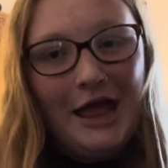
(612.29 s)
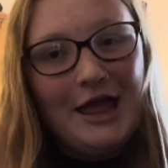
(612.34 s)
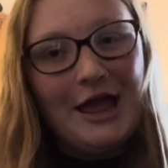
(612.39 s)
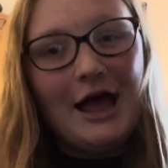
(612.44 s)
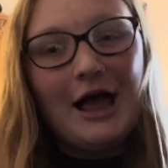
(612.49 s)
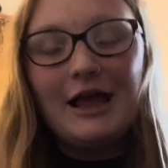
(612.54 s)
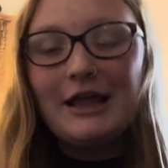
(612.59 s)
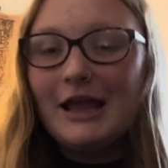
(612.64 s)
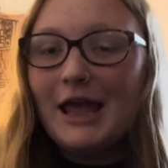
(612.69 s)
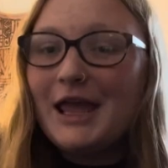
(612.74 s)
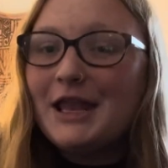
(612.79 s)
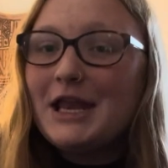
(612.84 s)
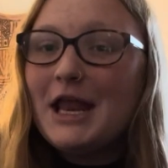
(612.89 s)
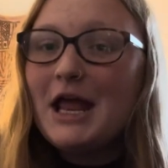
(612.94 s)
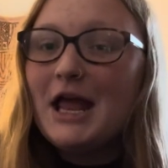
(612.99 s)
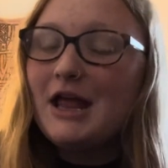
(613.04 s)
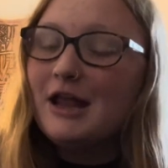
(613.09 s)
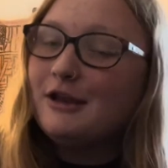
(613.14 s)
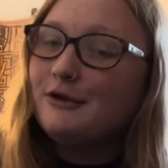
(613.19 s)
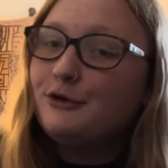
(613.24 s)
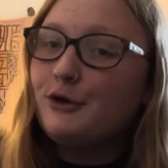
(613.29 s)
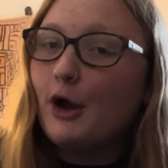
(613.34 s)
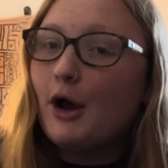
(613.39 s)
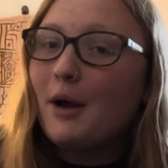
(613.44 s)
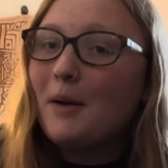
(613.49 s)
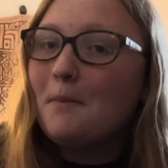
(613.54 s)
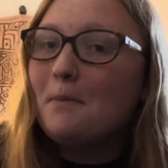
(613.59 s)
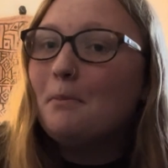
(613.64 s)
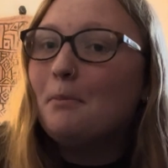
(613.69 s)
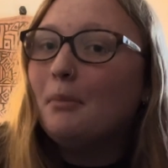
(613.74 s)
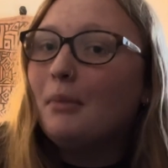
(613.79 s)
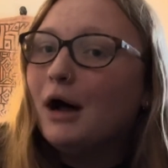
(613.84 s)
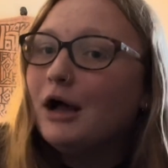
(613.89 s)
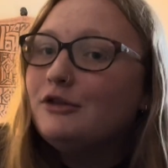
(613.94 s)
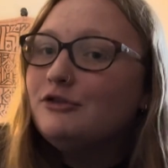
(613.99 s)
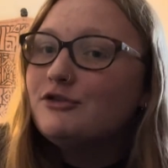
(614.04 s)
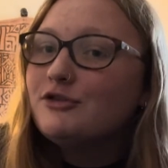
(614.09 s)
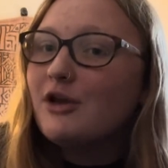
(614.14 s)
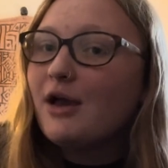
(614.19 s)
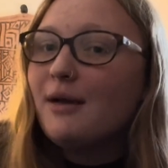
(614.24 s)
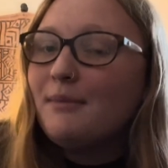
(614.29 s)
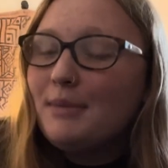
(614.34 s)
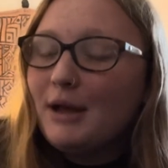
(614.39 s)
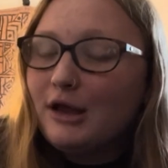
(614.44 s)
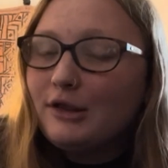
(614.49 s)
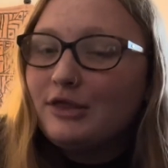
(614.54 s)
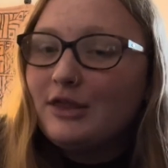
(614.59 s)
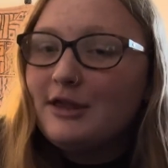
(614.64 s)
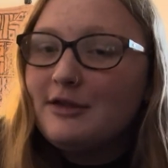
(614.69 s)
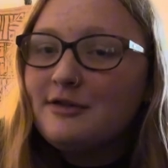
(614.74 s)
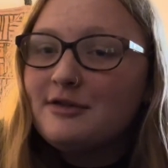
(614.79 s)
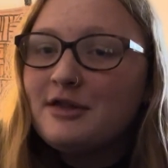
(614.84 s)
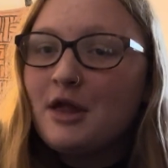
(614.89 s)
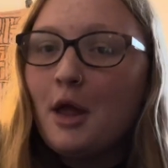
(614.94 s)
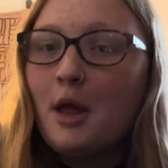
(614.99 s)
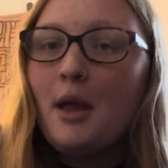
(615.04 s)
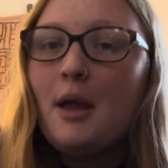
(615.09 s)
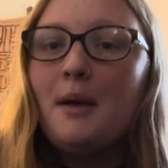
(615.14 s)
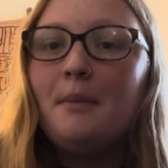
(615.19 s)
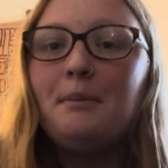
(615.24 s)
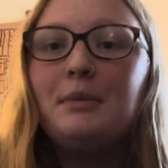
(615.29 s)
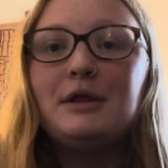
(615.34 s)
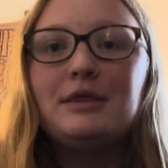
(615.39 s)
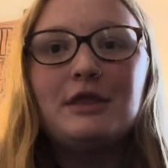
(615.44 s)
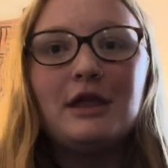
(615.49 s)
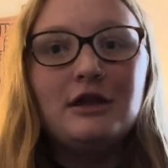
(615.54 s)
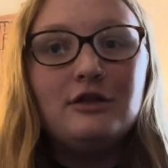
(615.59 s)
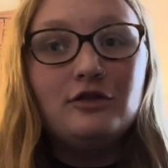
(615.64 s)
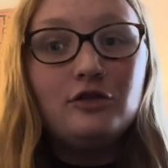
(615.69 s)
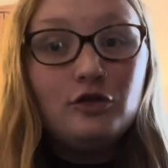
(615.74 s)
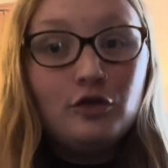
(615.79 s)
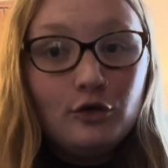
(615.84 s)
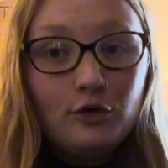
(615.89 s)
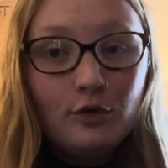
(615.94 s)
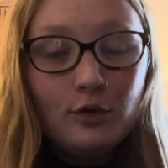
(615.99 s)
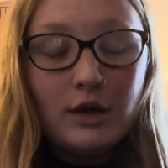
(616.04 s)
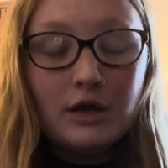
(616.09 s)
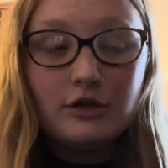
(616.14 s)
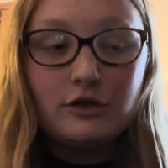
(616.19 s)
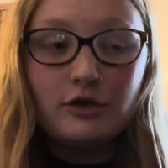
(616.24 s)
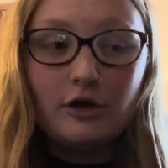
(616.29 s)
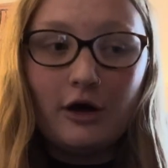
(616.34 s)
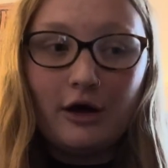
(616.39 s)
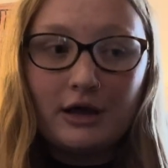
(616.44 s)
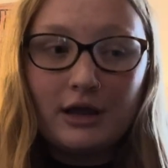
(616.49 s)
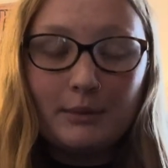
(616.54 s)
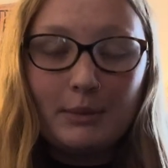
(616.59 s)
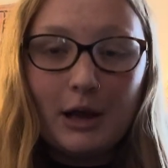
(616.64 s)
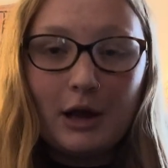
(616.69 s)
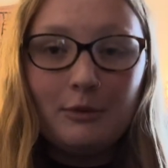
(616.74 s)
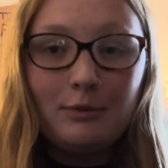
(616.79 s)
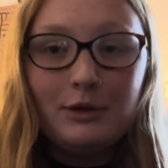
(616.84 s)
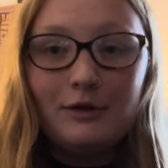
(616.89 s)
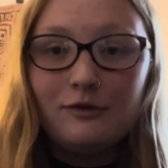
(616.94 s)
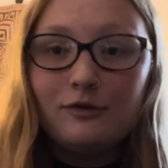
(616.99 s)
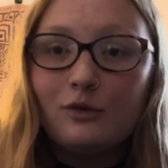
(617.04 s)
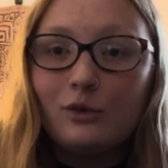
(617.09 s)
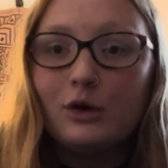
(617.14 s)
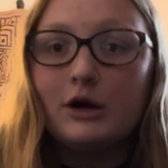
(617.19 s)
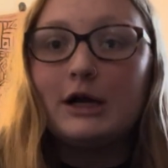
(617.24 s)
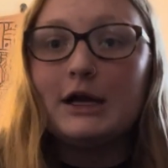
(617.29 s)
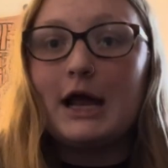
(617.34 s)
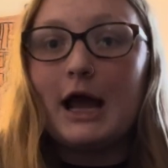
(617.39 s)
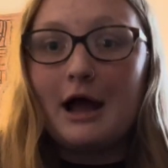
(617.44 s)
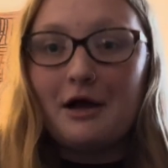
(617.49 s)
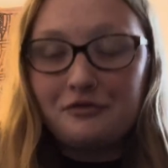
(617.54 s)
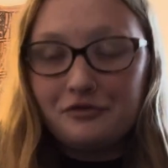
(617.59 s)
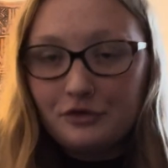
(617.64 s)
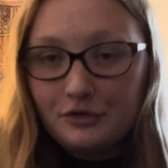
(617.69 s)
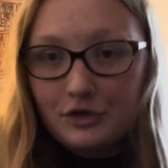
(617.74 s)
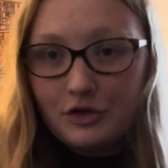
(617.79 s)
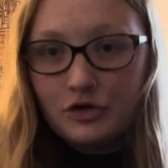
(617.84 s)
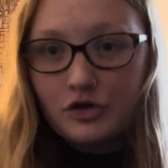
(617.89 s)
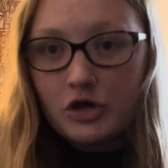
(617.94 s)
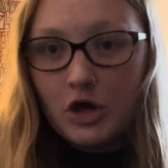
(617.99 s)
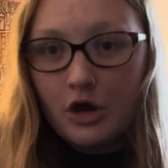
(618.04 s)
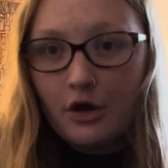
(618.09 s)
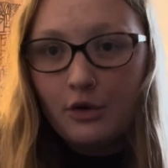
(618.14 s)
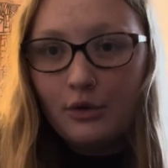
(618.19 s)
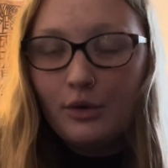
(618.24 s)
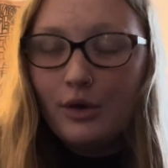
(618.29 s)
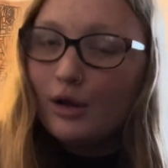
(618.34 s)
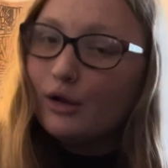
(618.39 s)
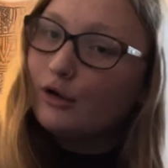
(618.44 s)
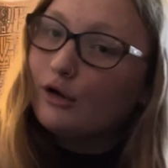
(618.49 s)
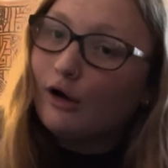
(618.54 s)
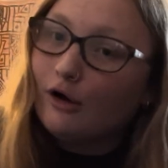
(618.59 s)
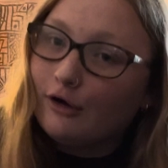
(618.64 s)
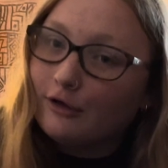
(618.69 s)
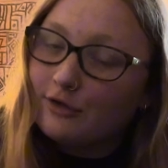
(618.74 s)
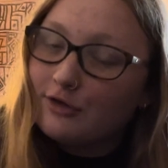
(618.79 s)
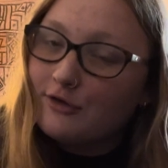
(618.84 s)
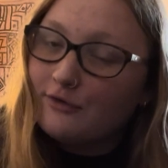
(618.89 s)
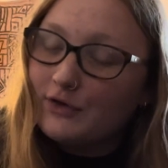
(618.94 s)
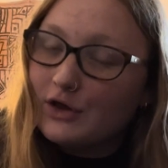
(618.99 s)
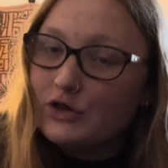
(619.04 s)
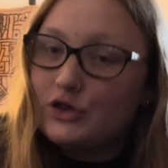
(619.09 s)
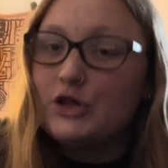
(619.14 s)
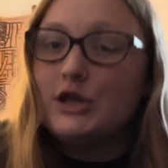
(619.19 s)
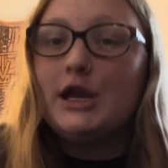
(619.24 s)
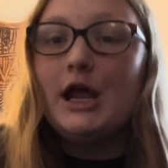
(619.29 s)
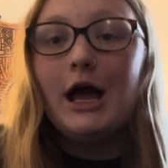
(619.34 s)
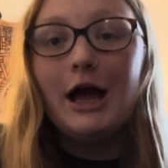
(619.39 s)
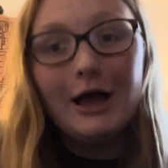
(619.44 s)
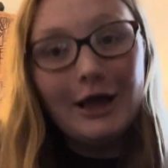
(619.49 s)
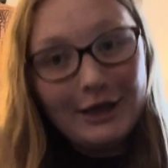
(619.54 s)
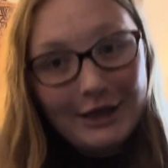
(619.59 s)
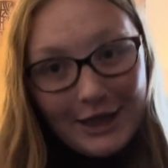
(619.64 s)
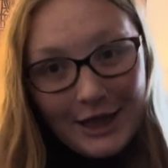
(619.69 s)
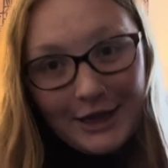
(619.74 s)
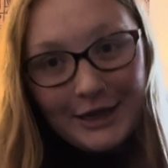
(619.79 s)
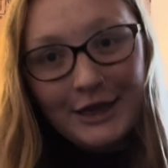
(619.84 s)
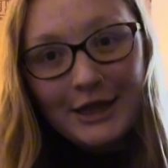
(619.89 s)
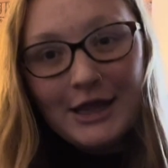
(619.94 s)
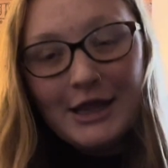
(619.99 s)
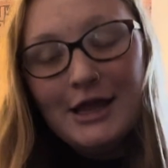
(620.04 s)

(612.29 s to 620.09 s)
Again, not much about this, but they do talk about before and after the show conservation again.